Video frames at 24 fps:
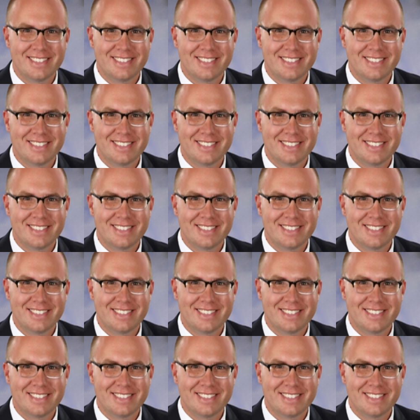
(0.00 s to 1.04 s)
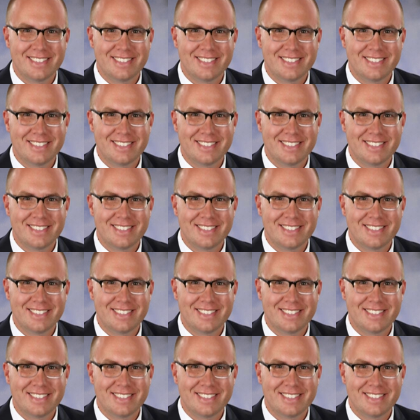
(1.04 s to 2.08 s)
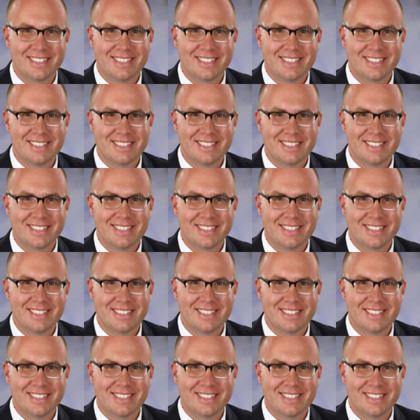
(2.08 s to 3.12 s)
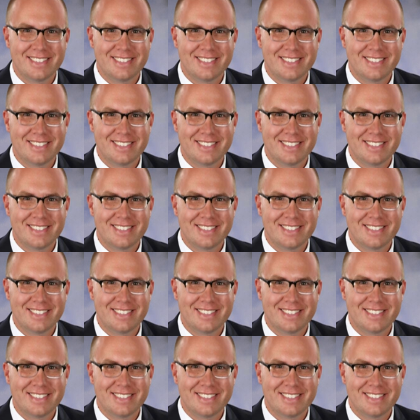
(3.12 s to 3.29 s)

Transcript: The face doesn't move, so there is nothing to read.